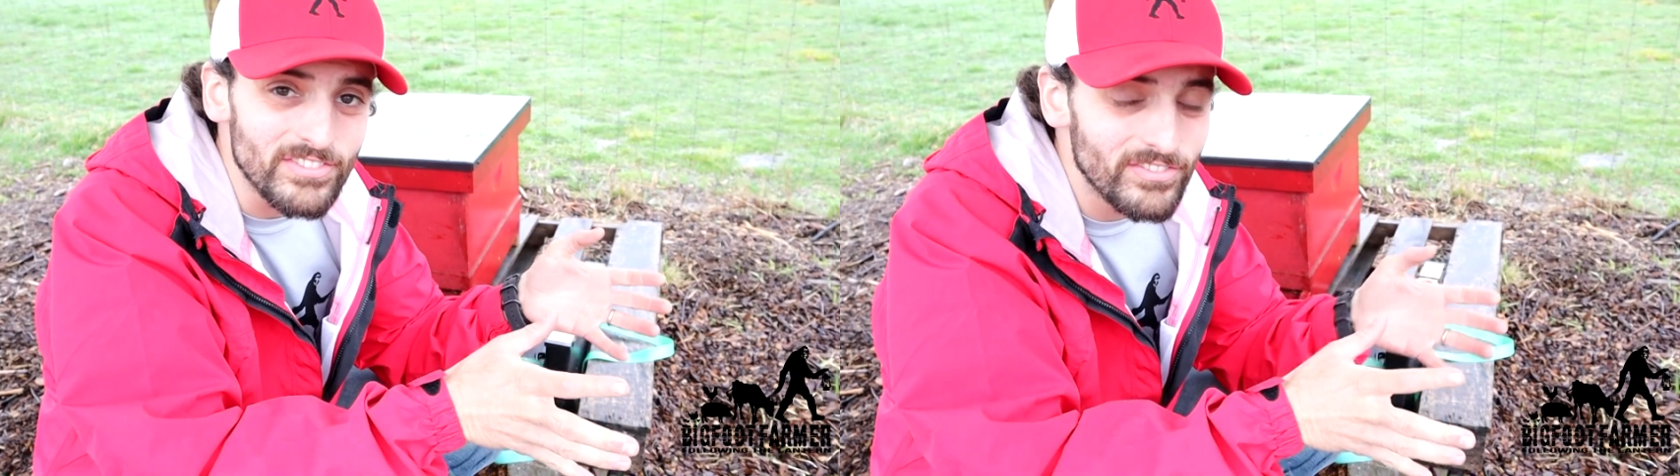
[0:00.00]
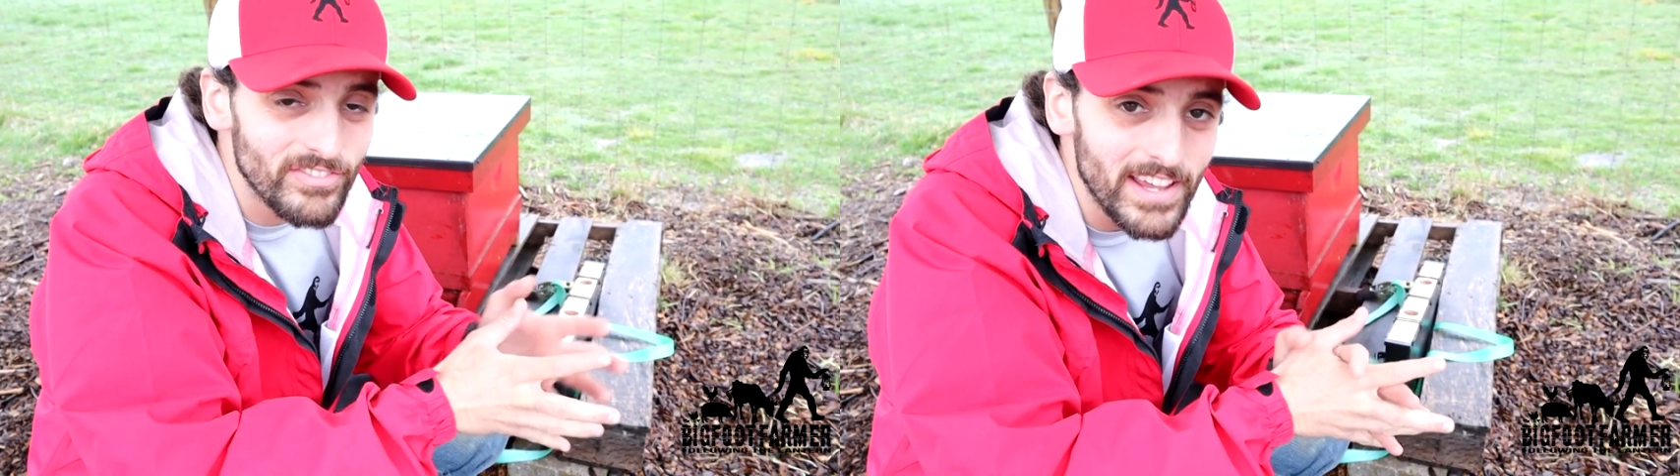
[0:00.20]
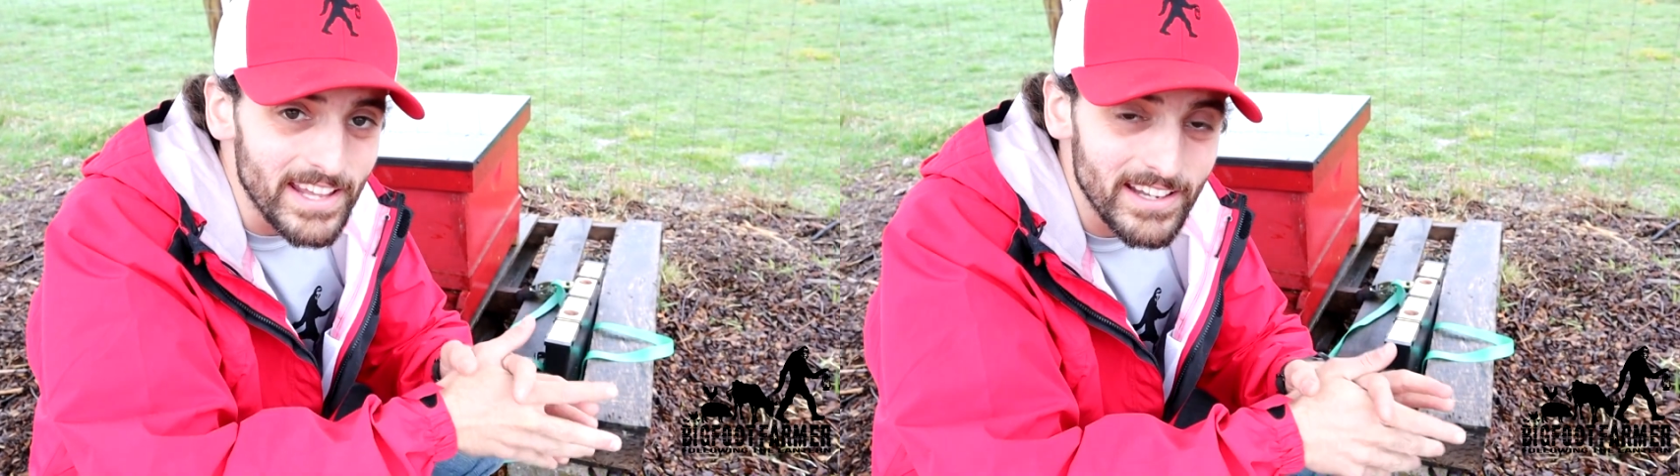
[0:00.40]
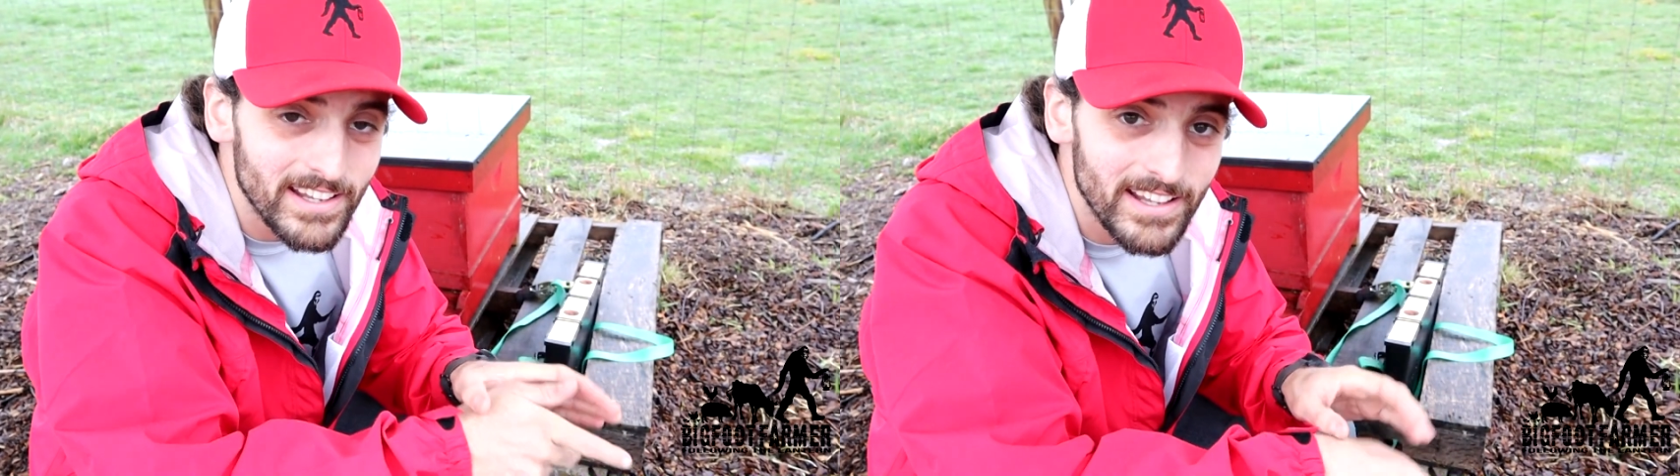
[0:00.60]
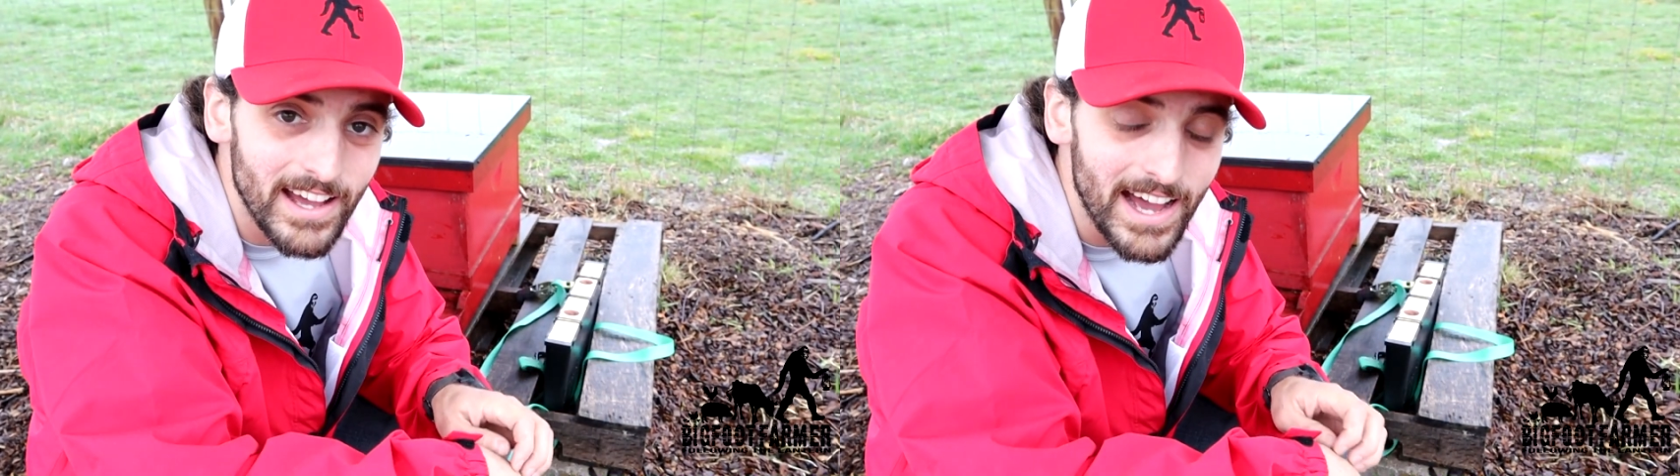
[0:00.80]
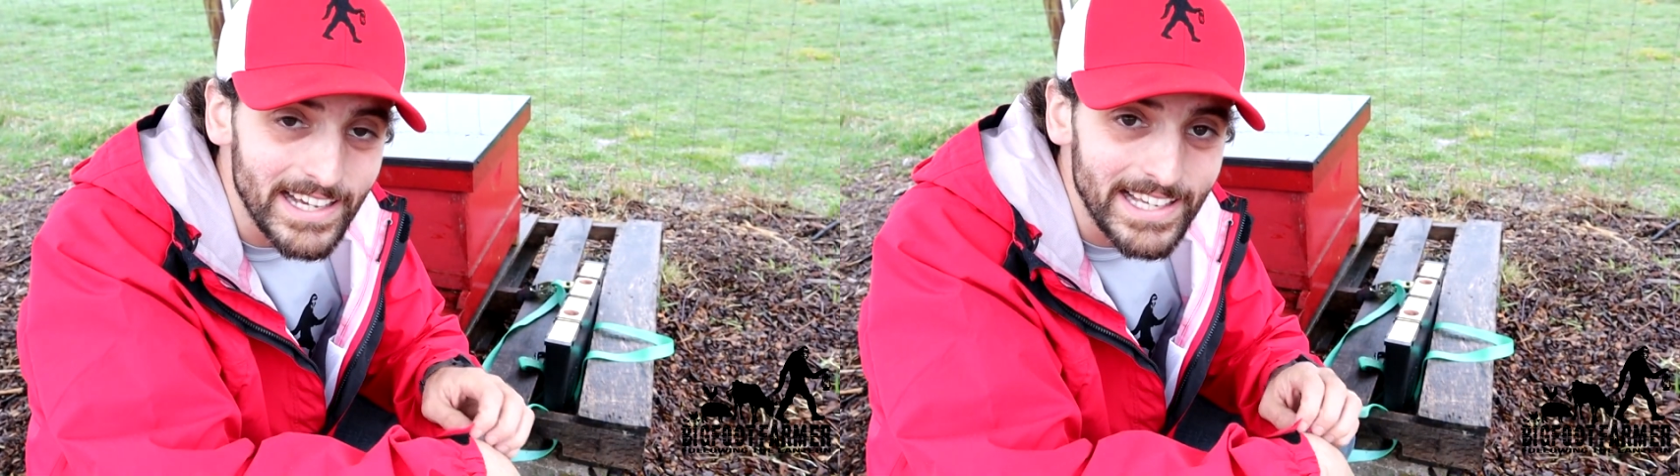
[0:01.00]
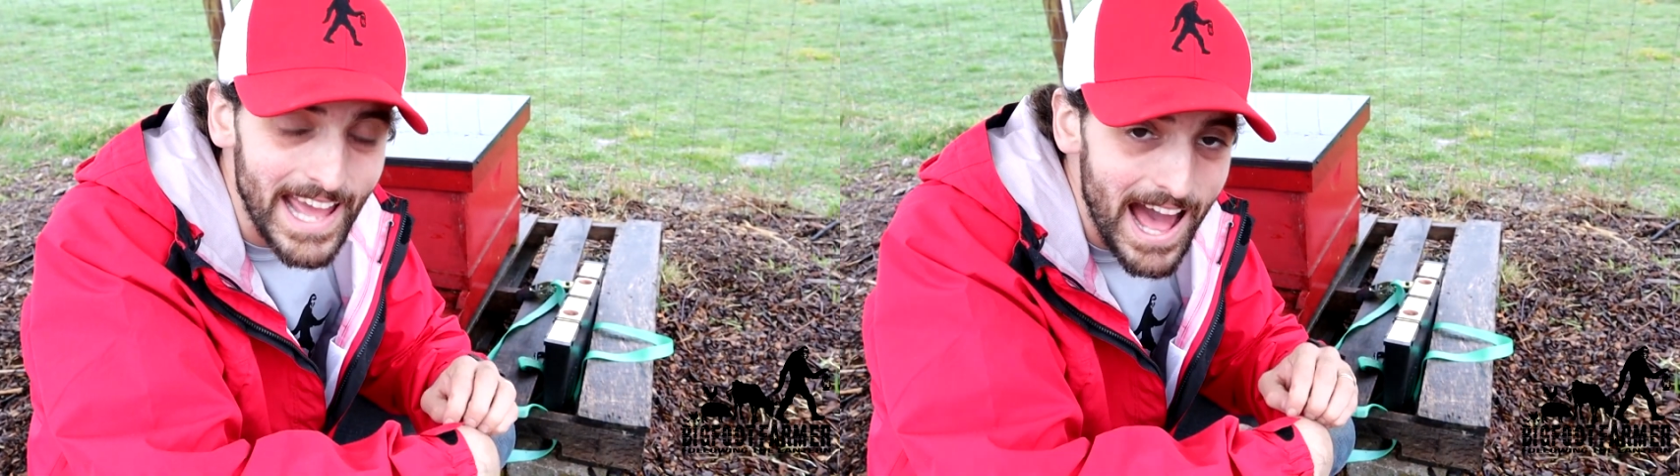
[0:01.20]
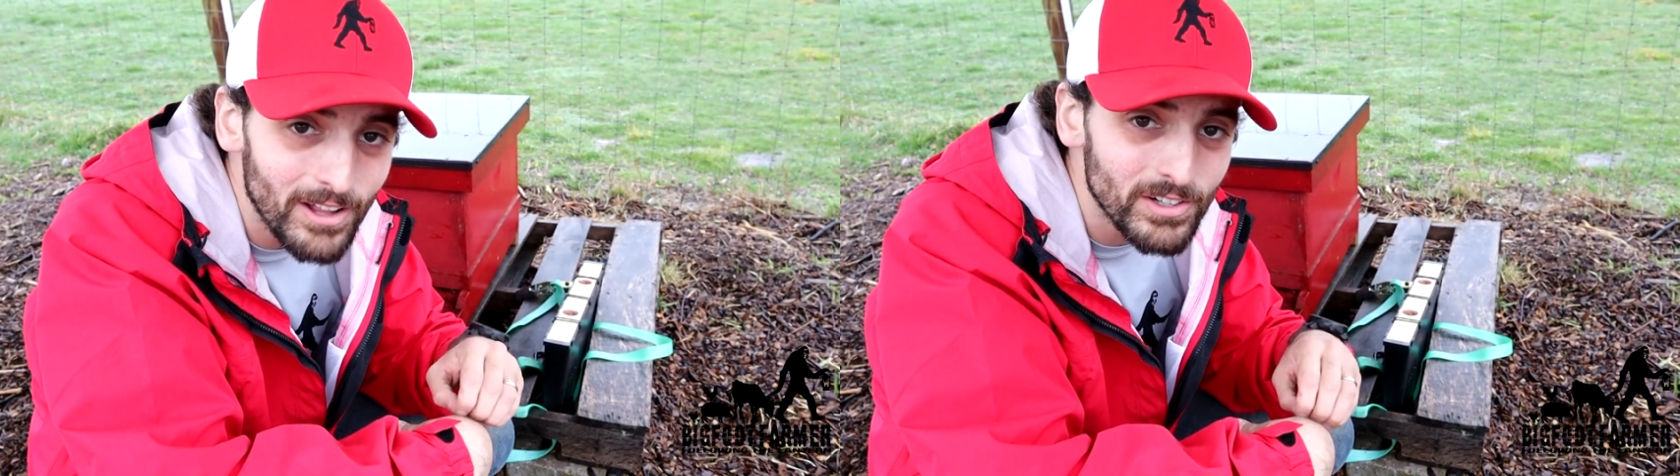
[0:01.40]
fit a
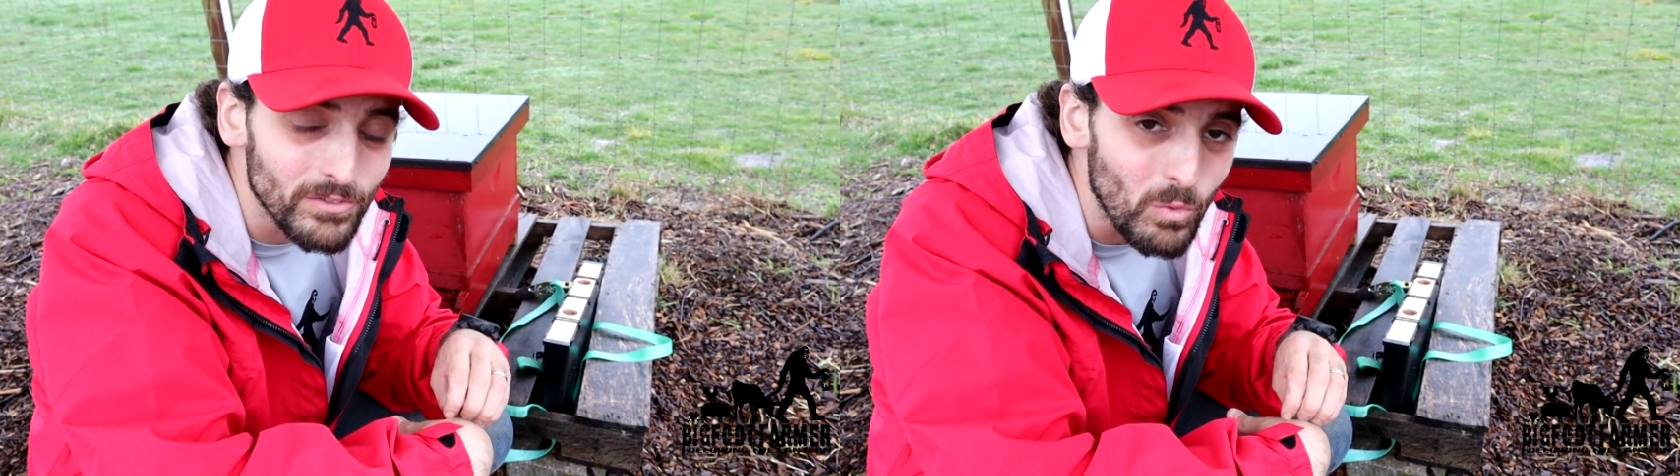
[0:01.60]
gallon of